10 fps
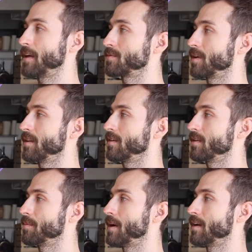That's where I
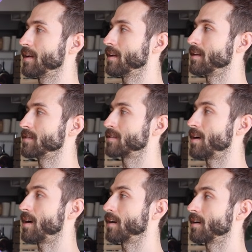learned about it in his
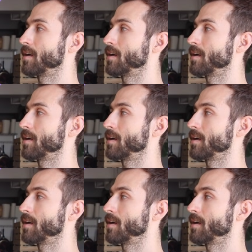talk